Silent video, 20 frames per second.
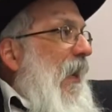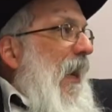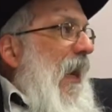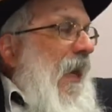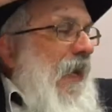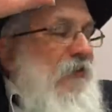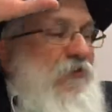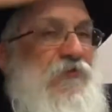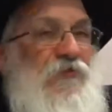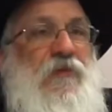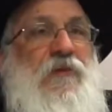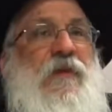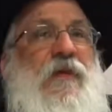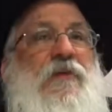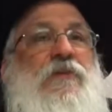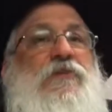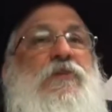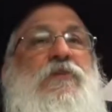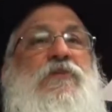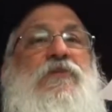
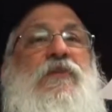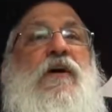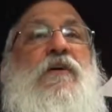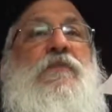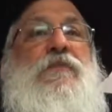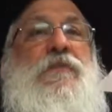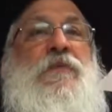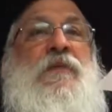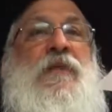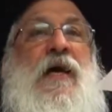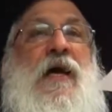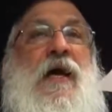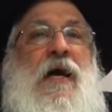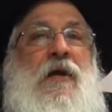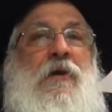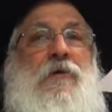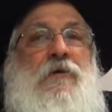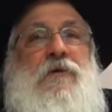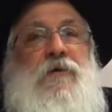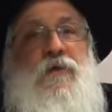Isolate yourself in the
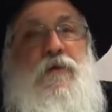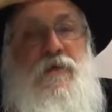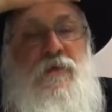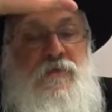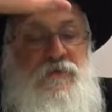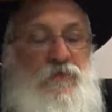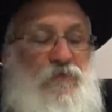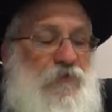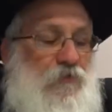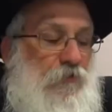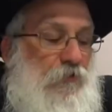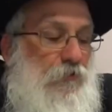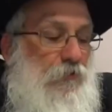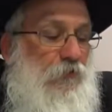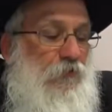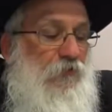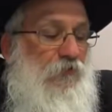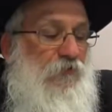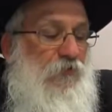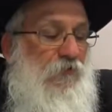ark and
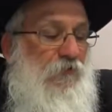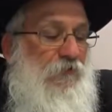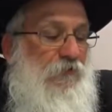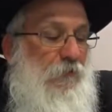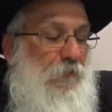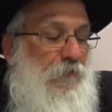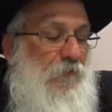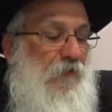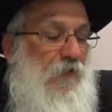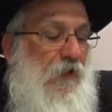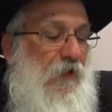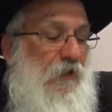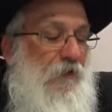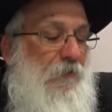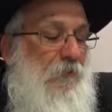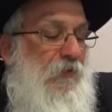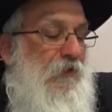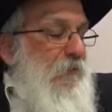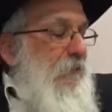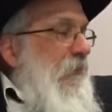seclude yourself from
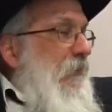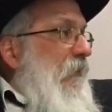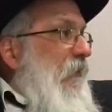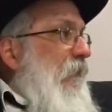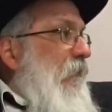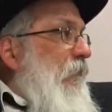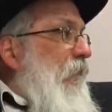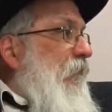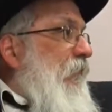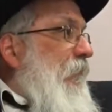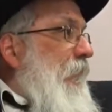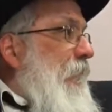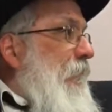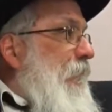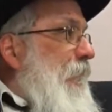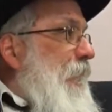everybody else.